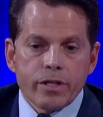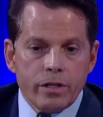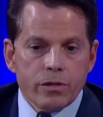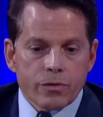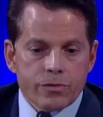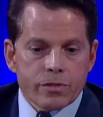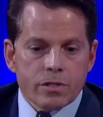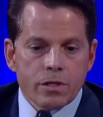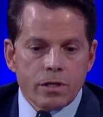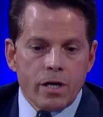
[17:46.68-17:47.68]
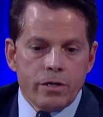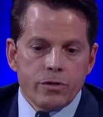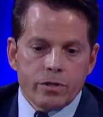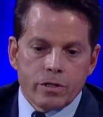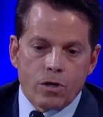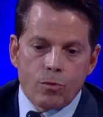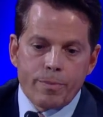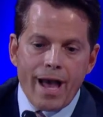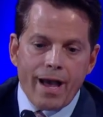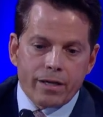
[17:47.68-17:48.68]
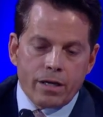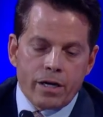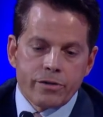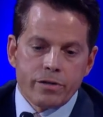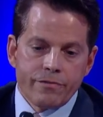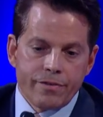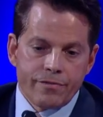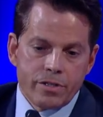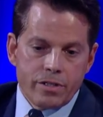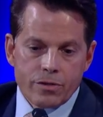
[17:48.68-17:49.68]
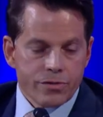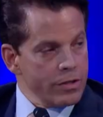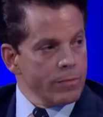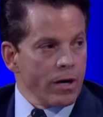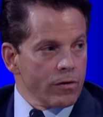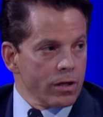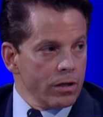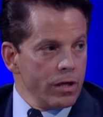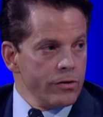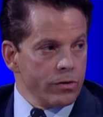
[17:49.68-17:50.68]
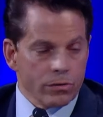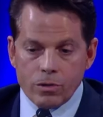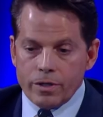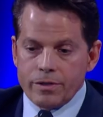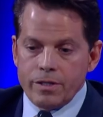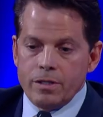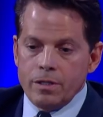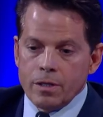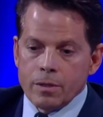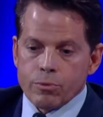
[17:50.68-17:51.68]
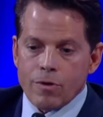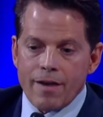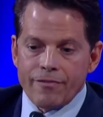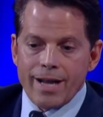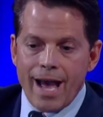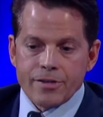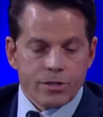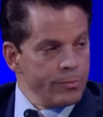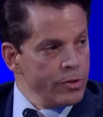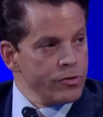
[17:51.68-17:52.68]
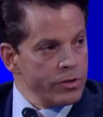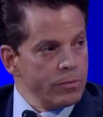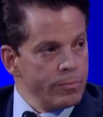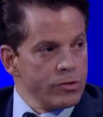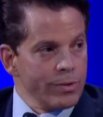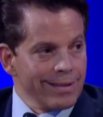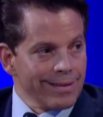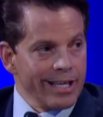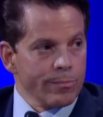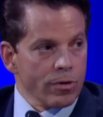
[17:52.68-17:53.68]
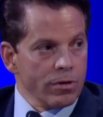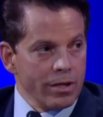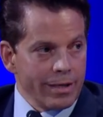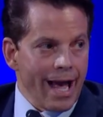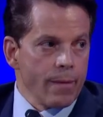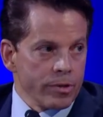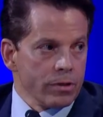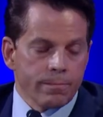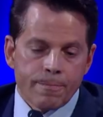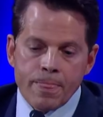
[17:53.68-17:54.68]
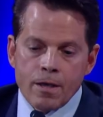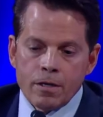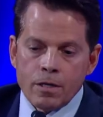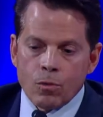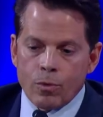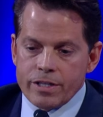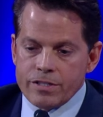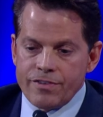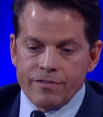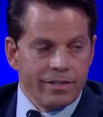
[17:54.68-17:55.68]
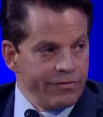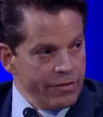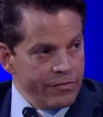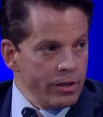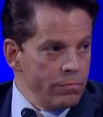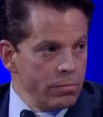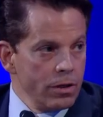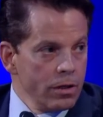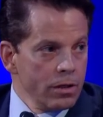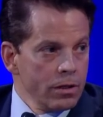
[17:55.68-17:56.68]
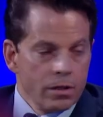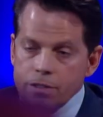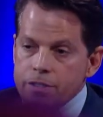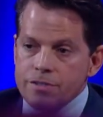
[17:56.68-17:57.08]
years, uh, and you can go back 150 years in America, and you can look at the profit attribution between labor and capital. When it's 50-50, mm -hmm. the